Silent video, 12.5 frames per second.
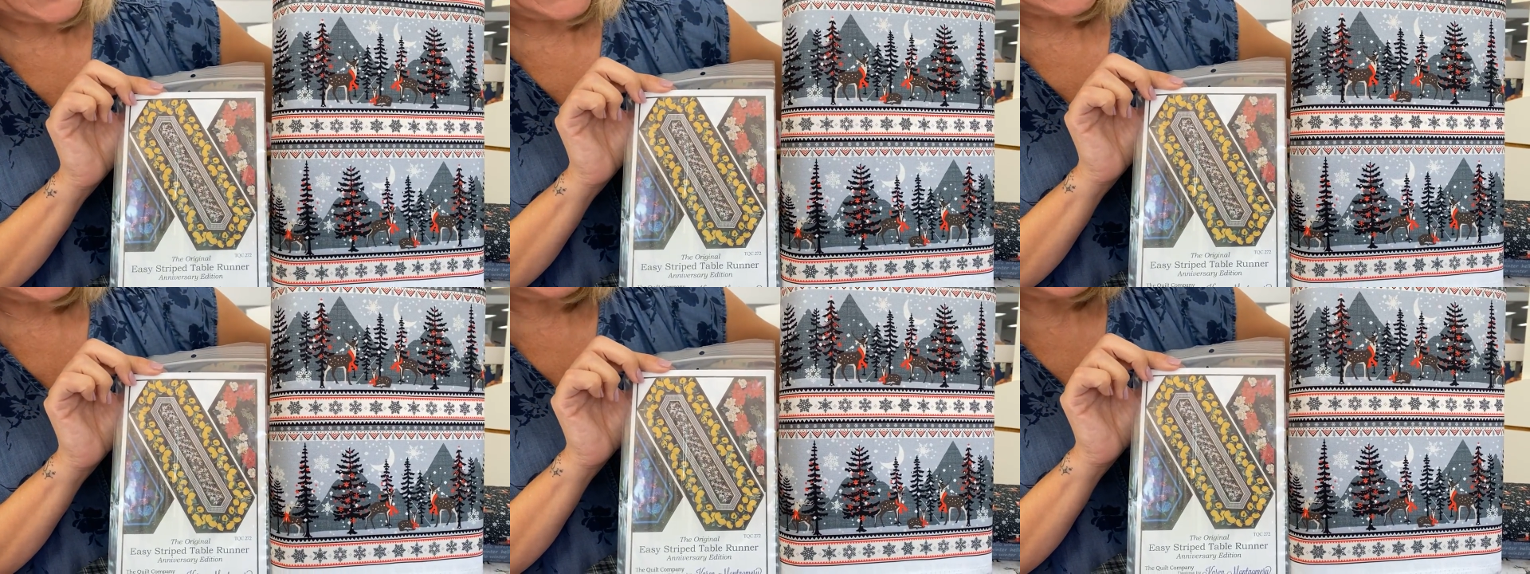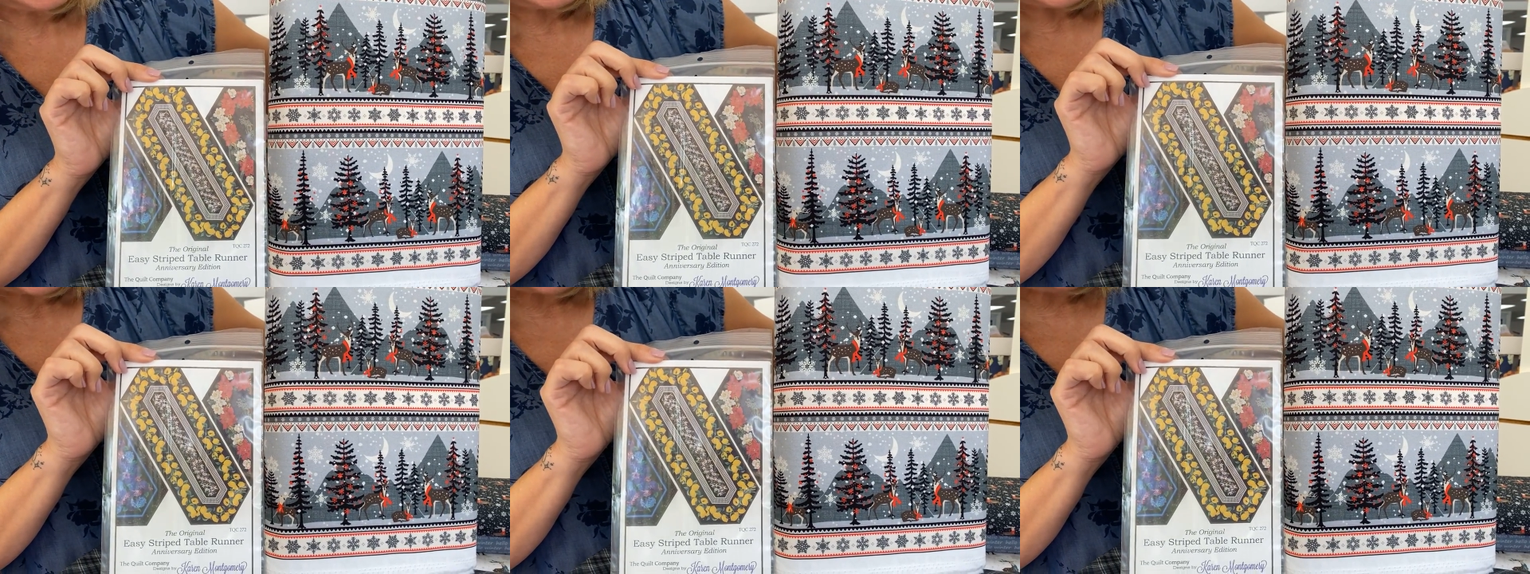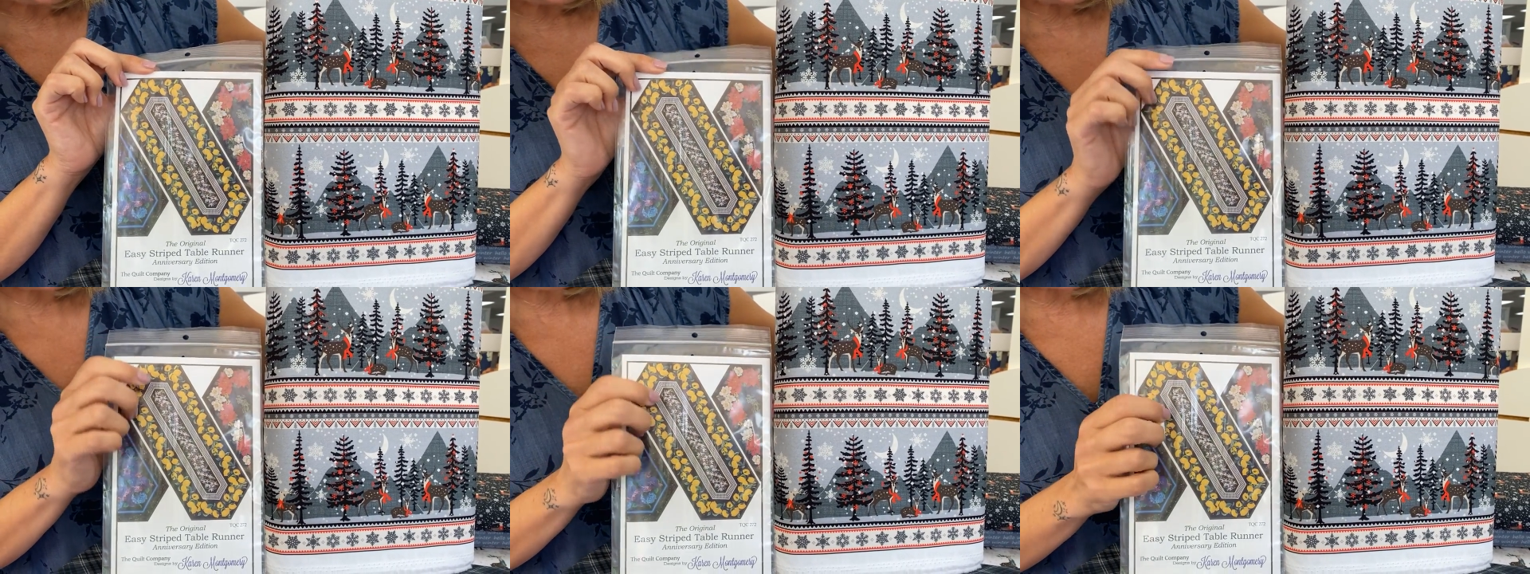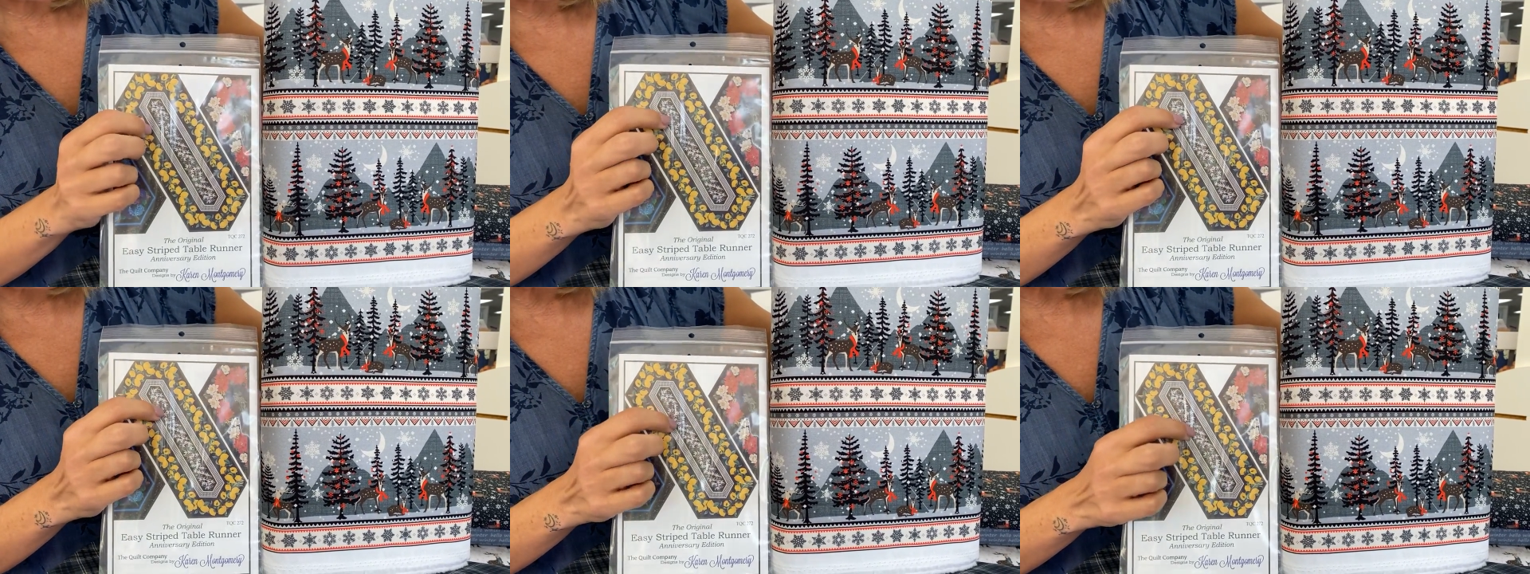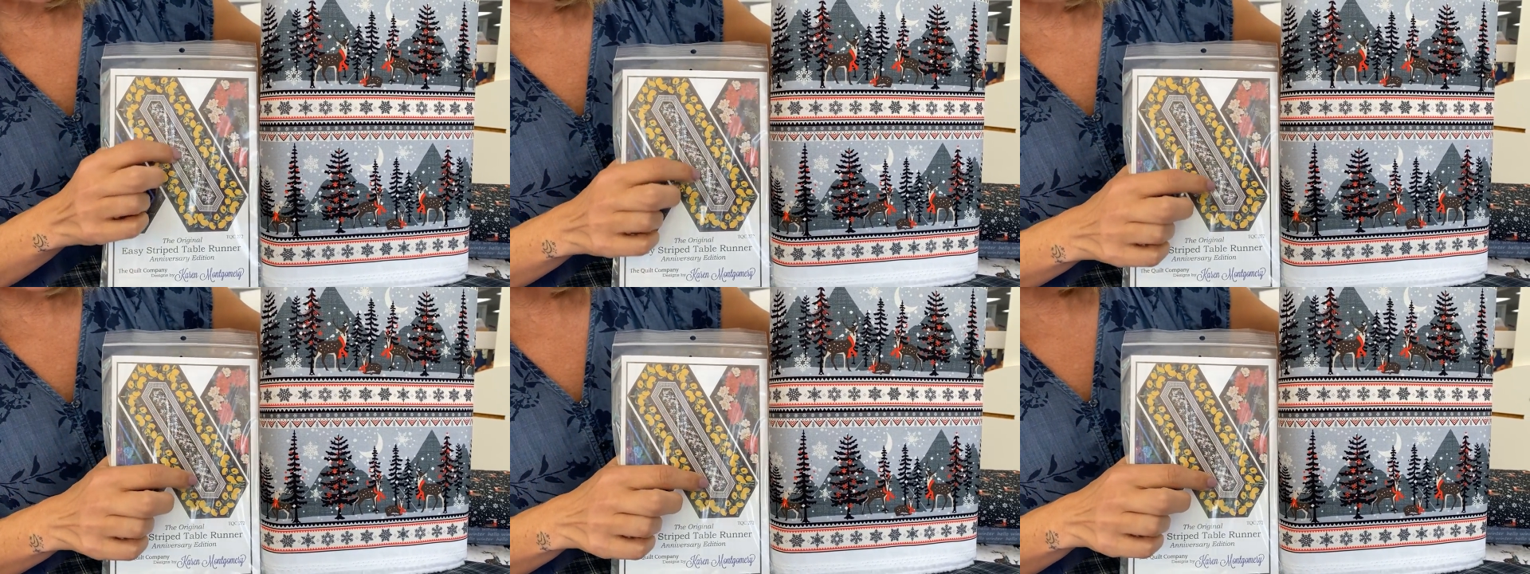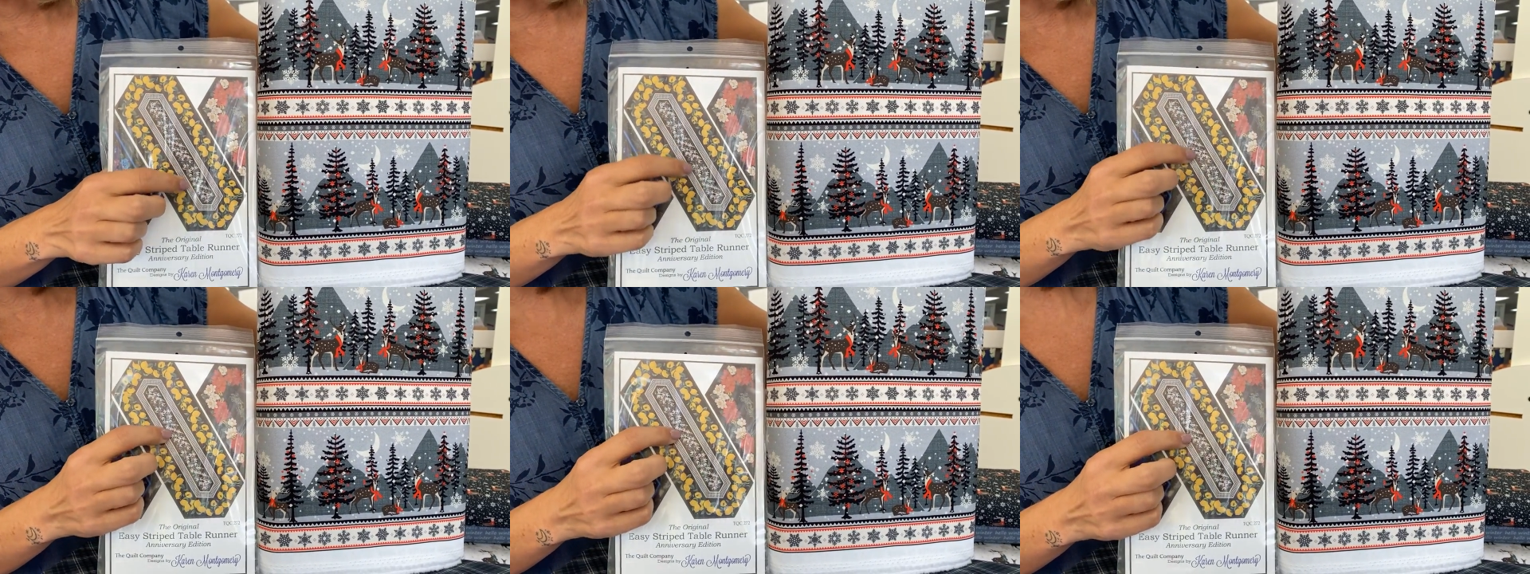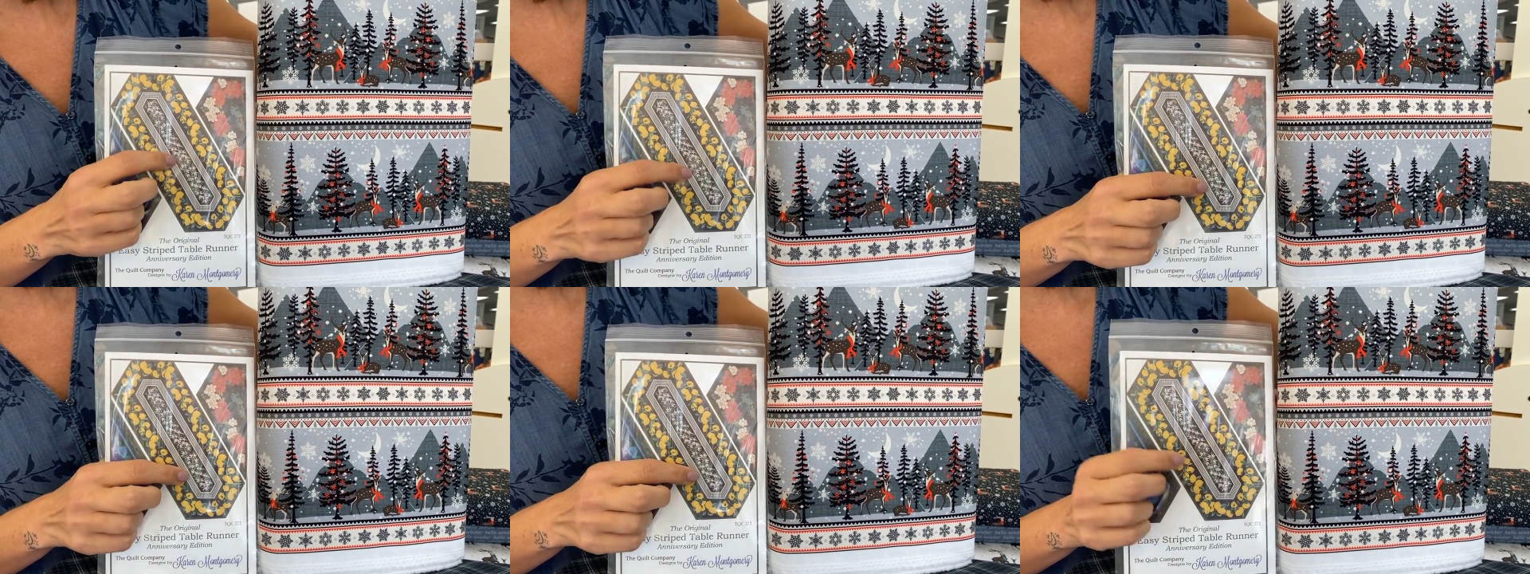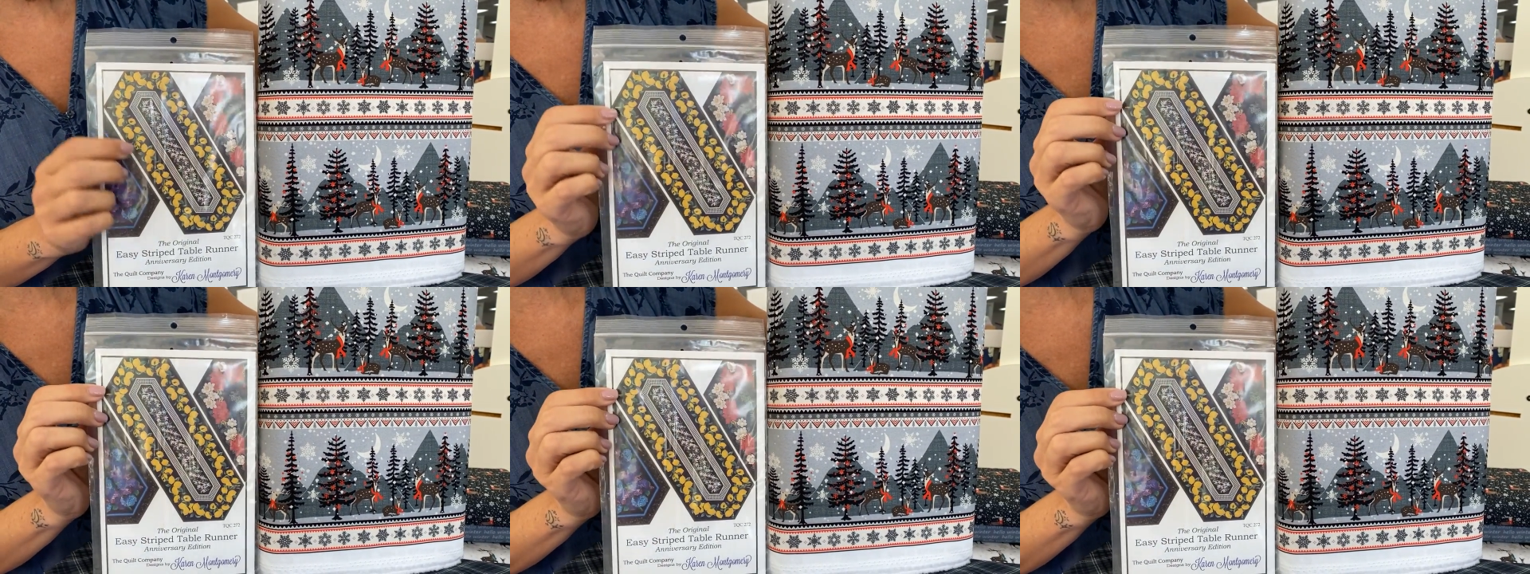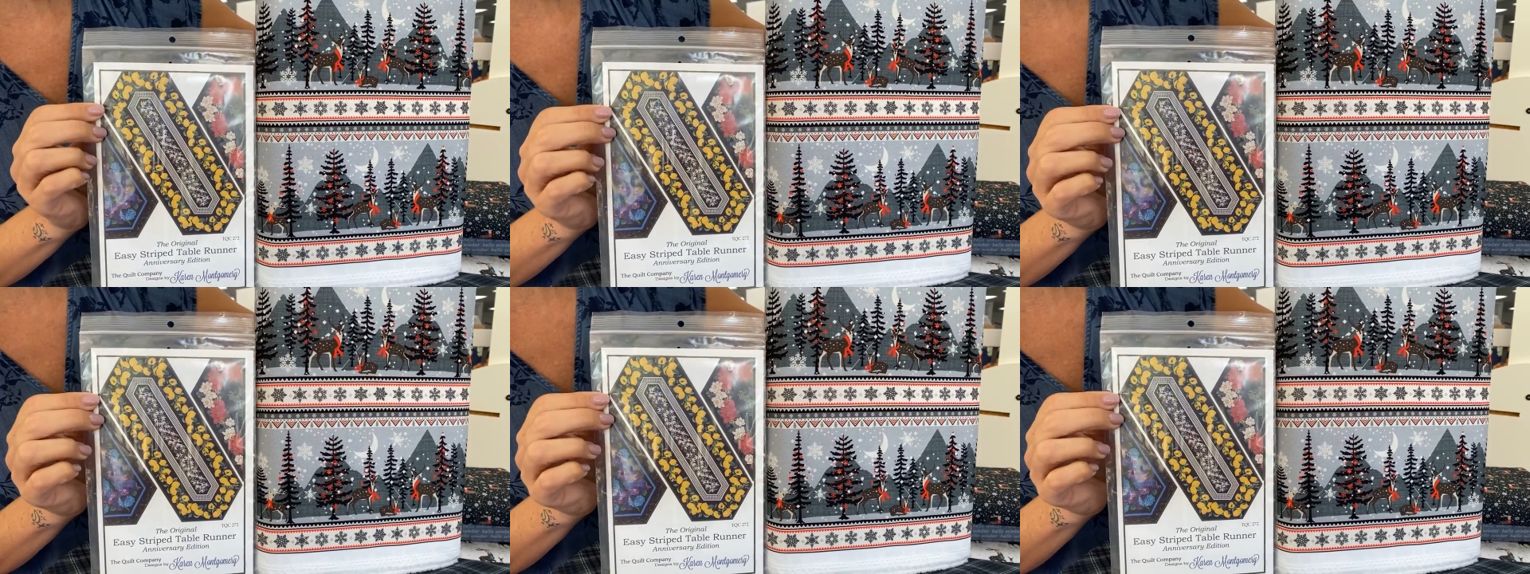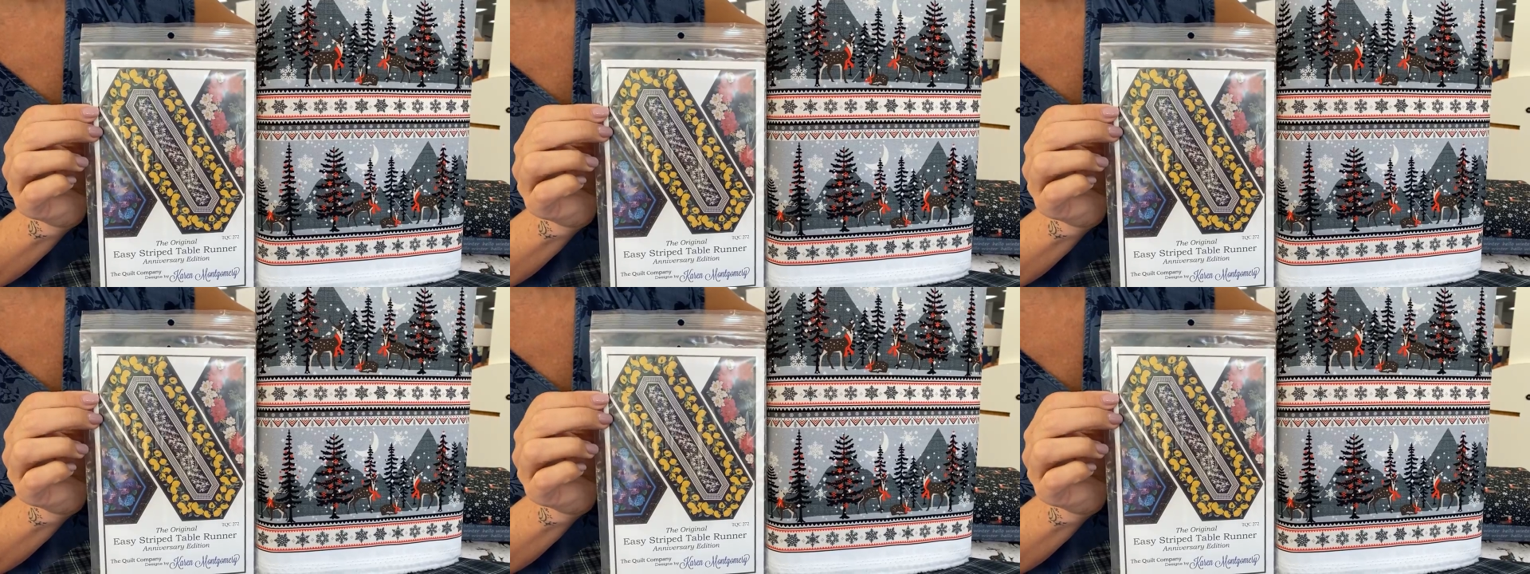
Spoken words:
No face is visible, so there are no lips to read.